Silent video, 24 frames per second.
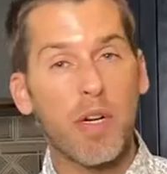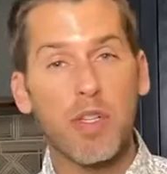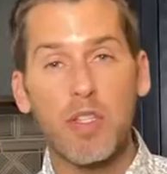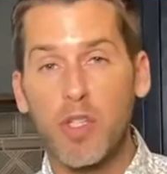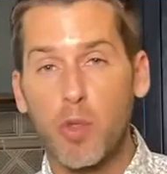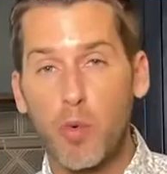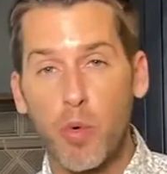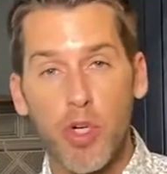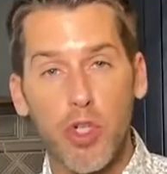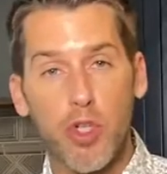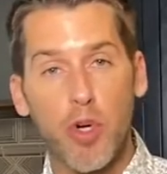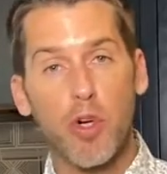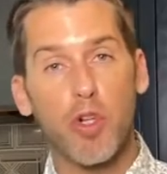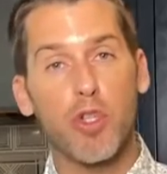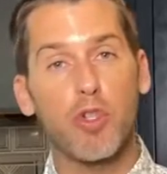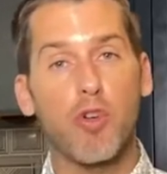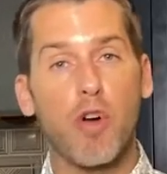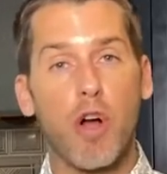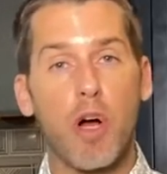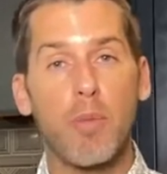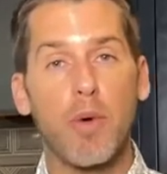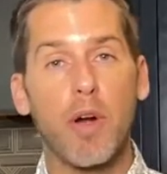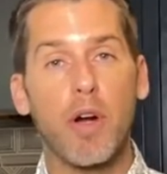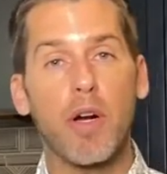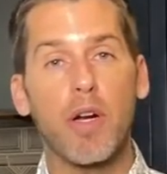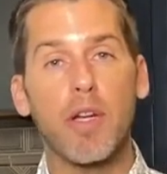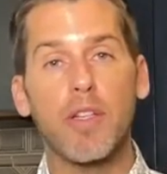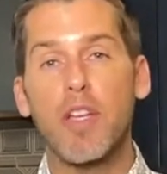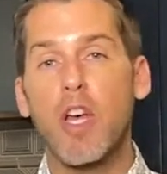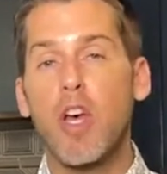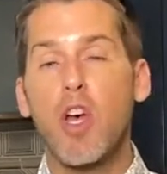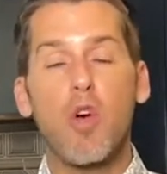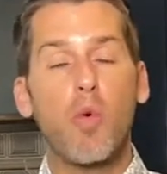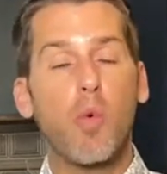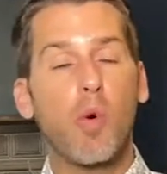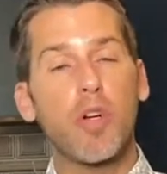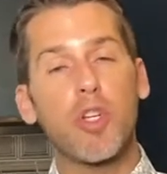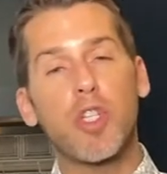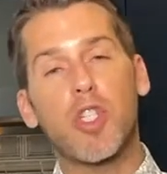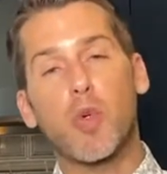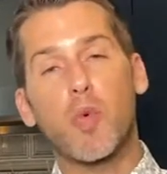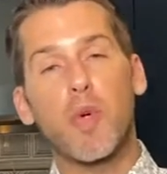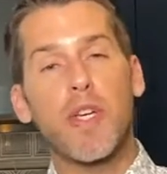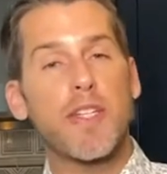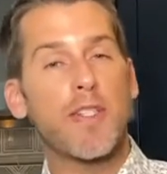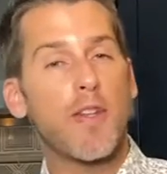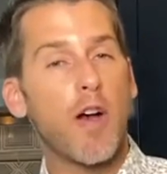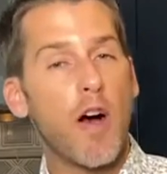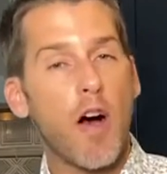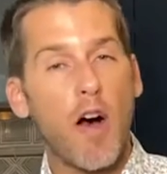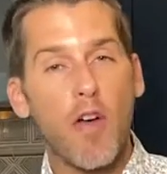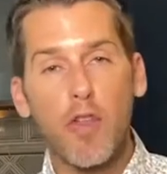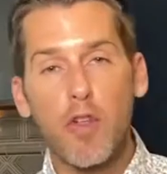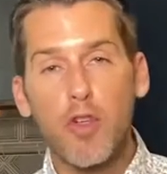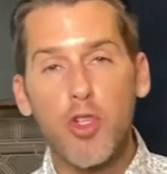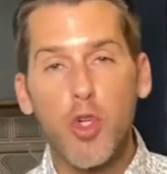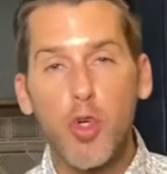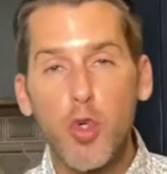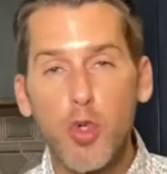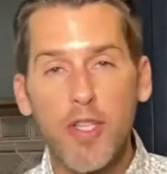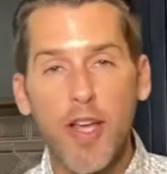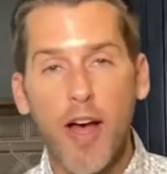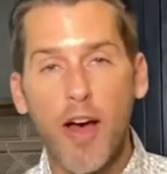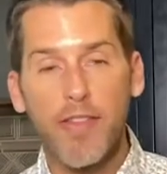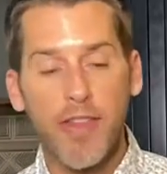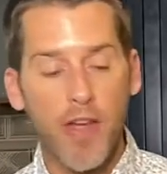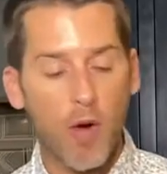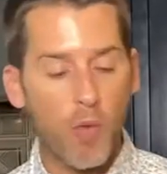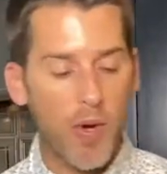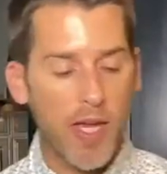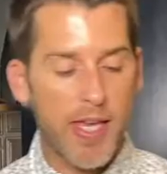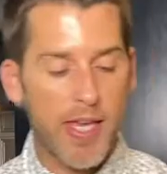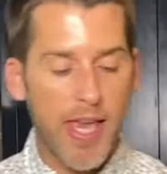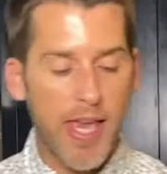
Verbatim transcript: we're gonna squish our strawberries. We're gonna squeeze all the juice out that we